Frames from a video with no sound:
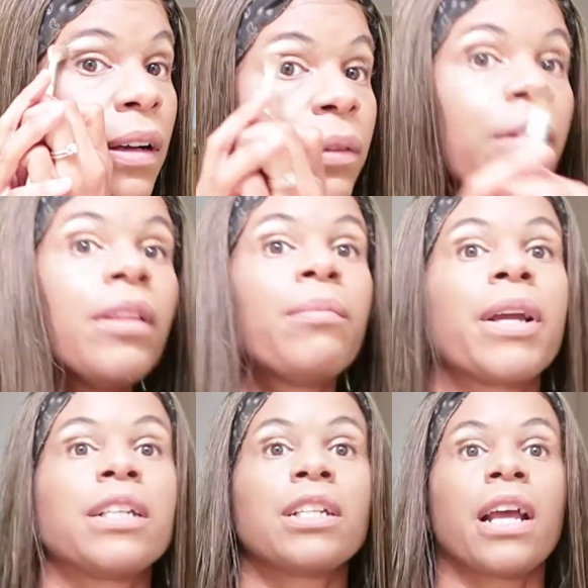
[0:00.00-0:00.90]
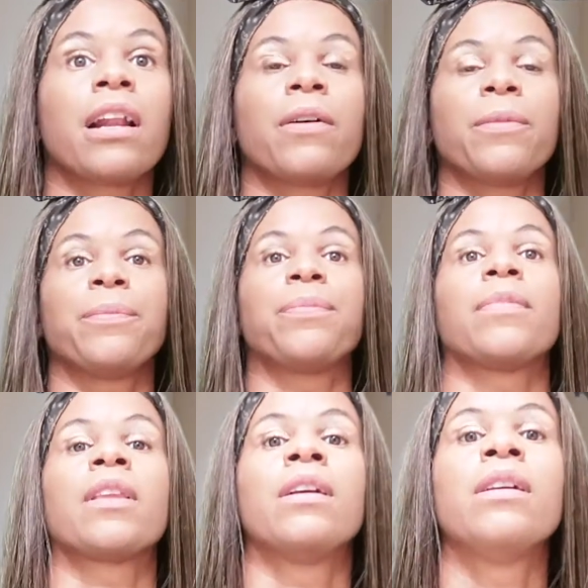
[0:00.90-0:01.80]
with my shadow.
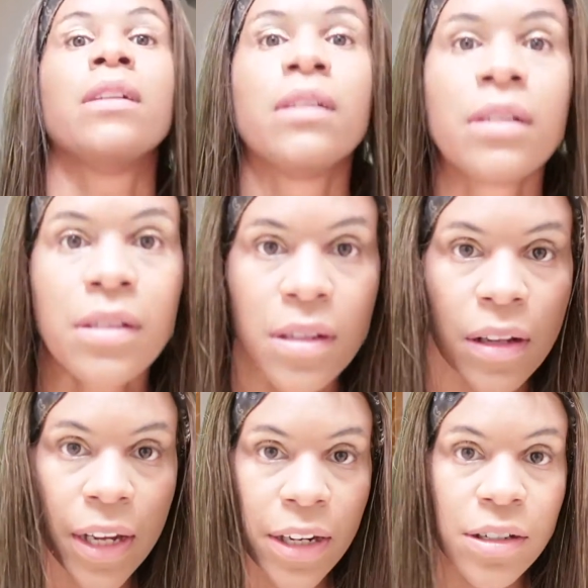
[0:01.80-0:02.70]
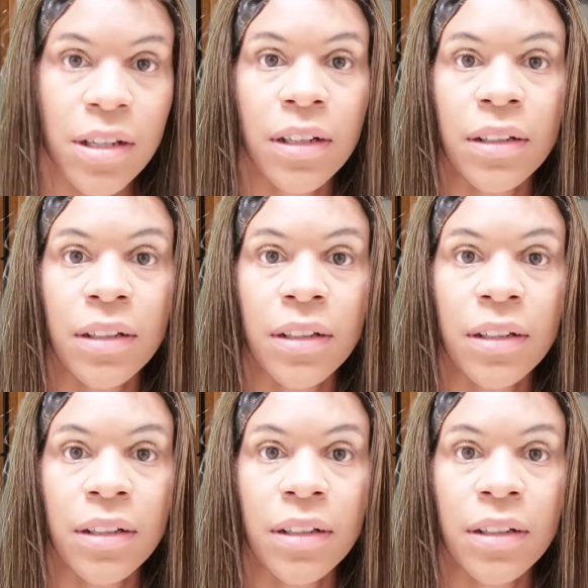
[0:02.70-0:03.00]
So there's